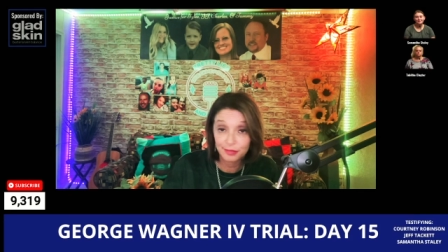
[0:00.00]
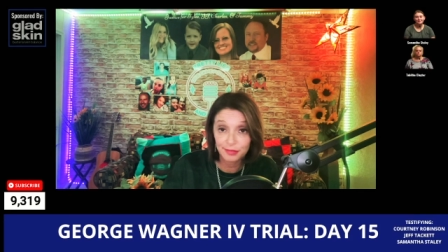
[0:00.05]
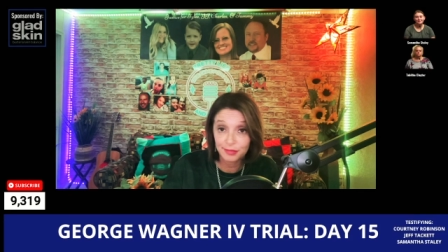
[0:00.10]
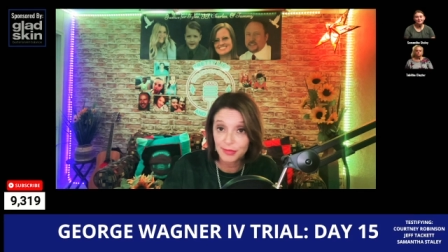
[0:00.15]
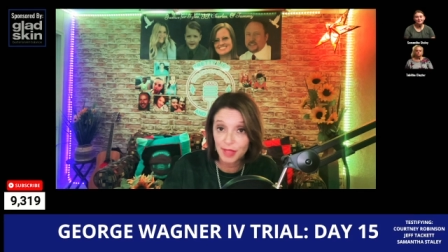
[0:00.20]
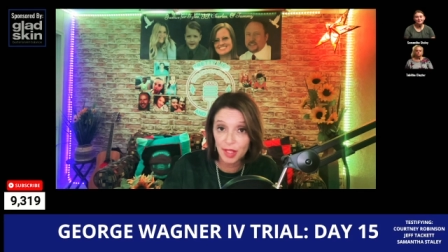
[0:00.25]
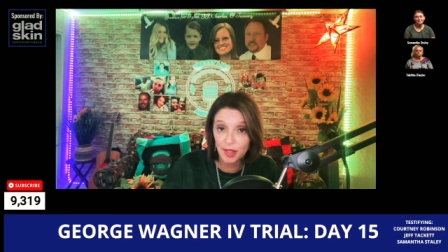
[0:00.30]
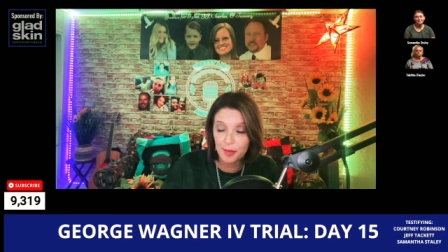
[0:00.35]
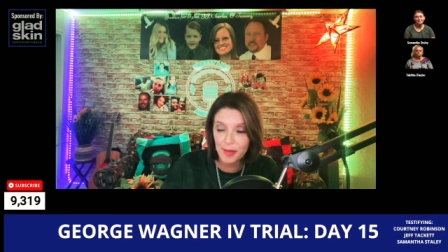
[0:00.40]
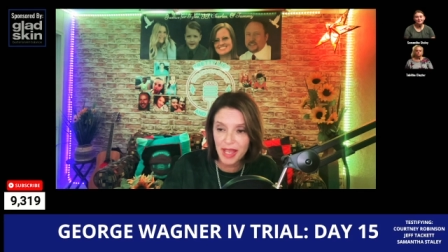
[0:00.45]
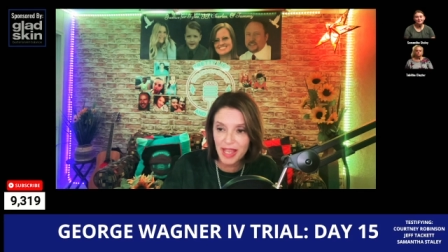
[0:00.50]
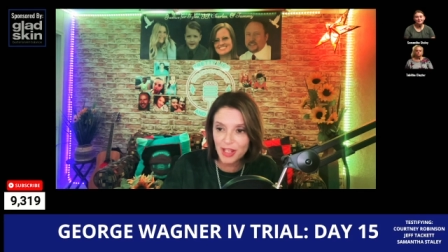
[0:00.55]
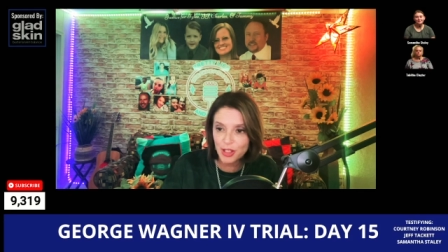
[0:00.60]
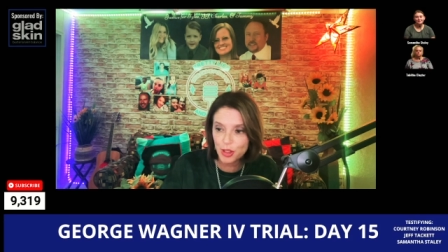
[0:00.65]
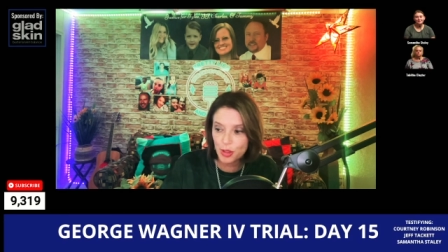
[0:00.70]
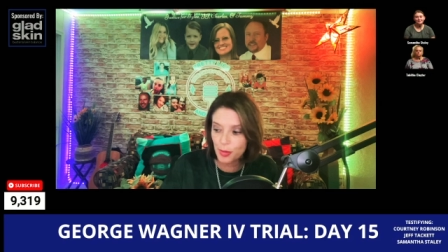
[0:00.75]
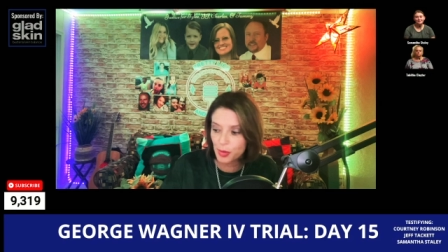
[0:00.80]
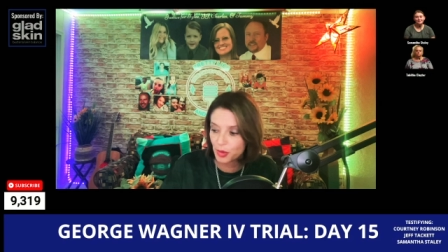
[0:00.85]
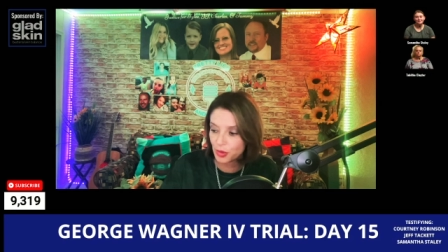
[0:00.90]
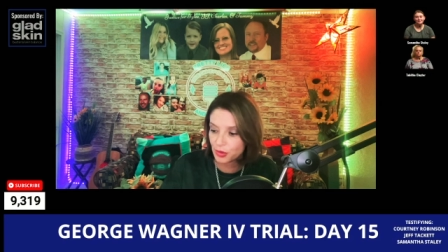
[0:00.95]

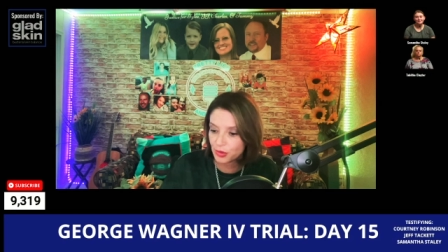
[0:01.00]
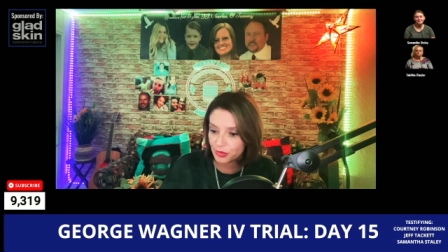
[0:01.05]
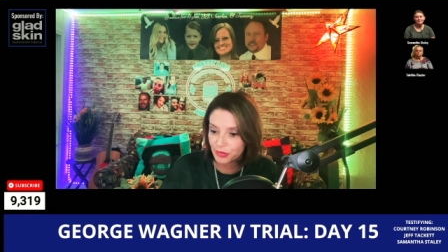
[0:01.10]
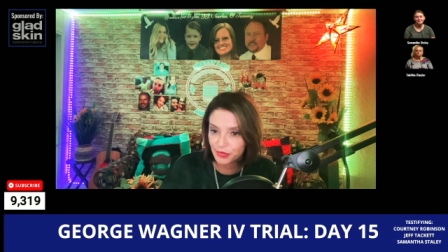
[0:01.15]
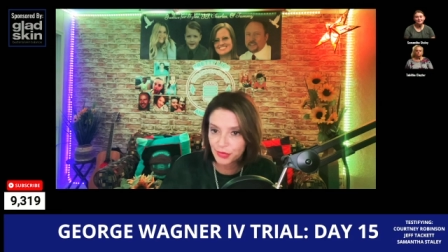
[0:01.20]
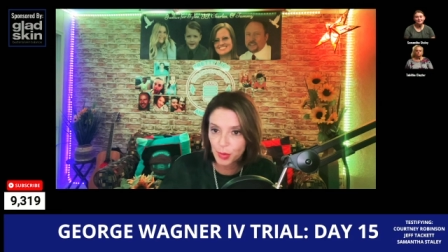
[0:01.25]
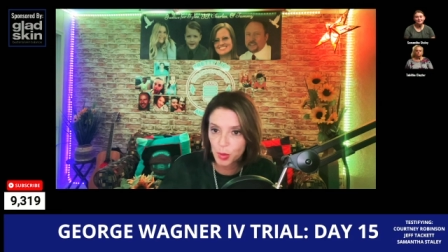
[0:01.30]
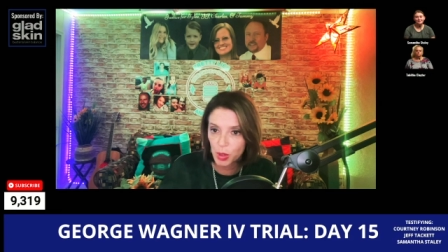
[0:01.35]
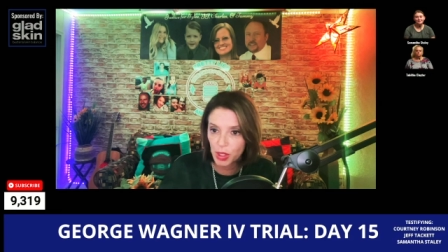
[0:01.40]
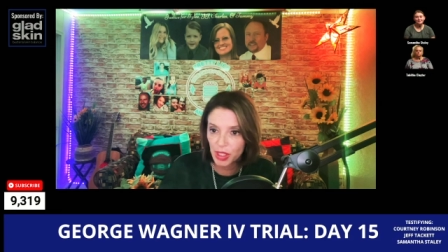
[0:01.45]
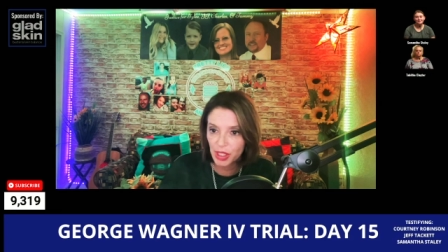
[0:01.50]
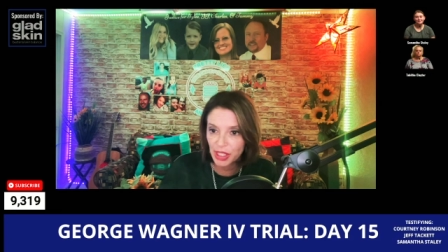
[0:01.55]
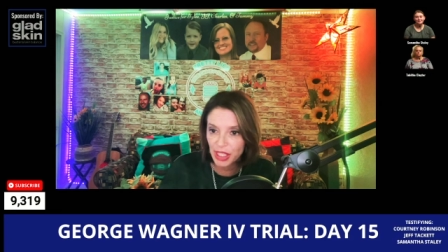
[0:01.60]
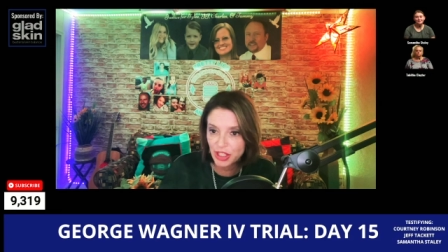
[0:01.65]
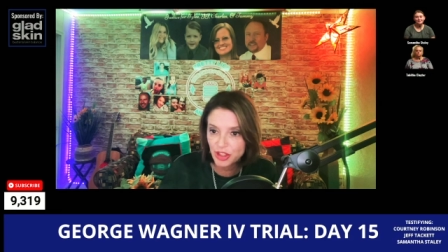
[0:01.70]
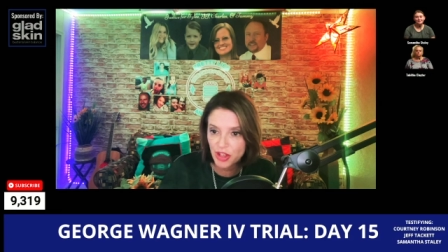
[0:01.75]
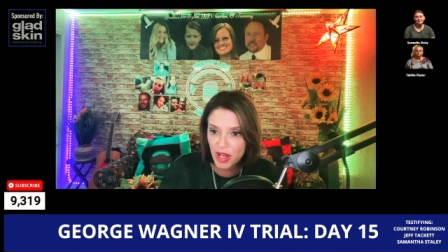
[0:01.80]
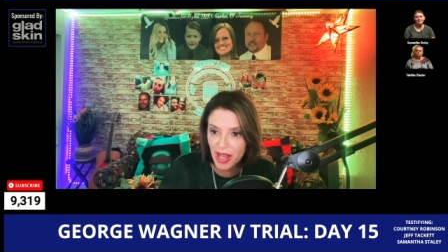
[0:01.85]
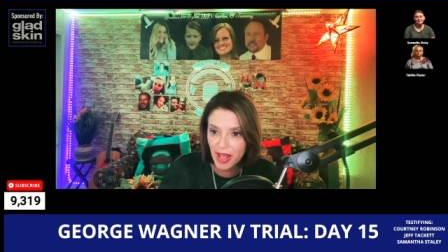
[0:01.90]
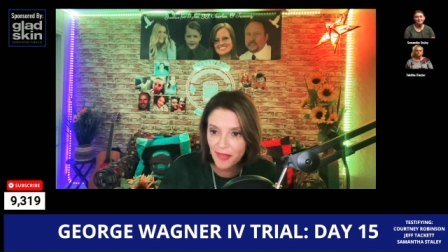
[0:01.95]
unimaginable for a
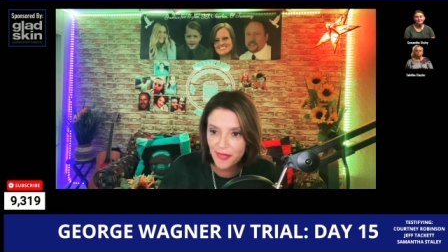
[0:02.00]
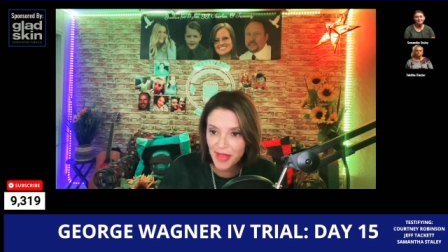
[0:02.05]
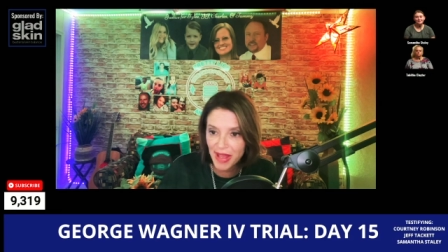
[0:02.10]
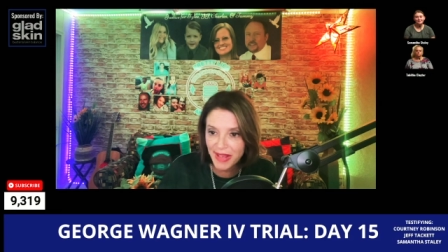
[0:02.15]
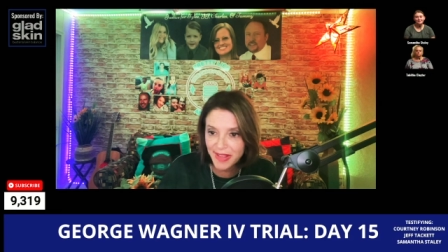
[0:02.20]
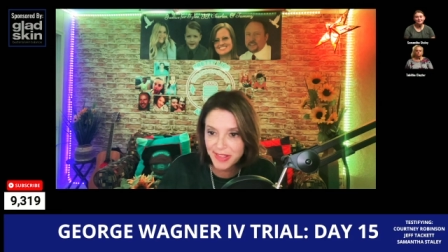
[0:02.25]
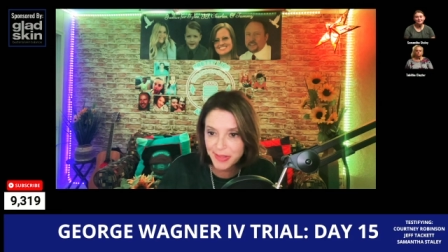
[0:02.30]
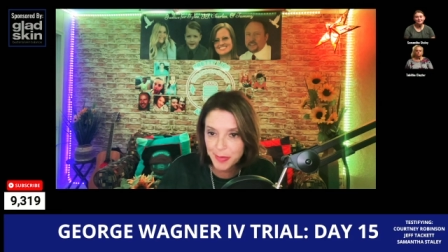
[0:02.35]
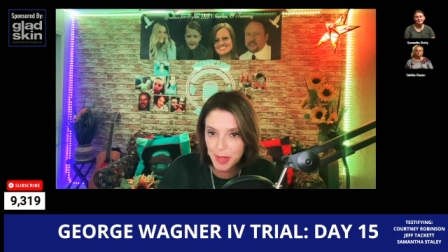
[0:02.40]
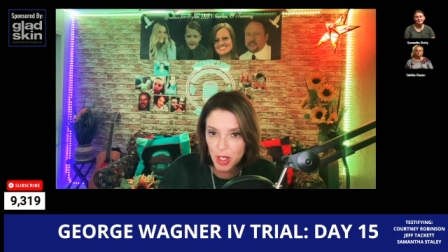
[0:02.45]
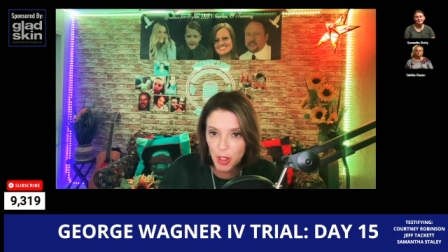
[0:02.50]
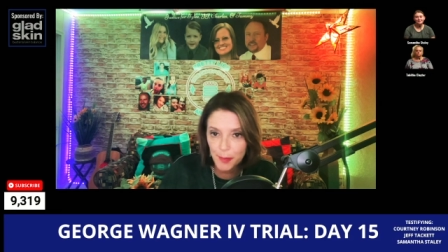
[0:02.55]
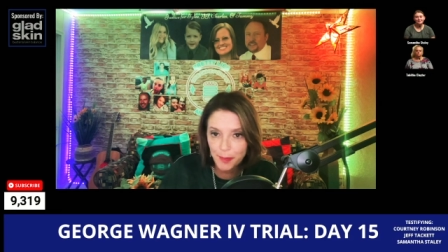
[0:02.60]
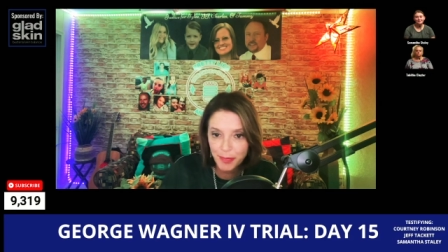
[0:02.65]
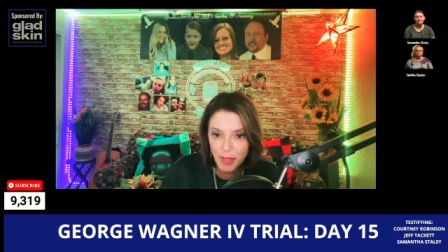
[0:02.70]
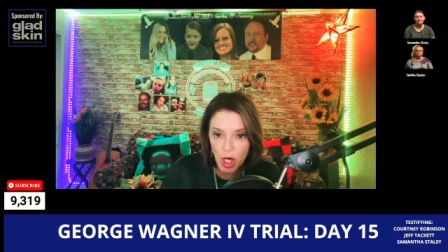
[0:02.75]
child that small.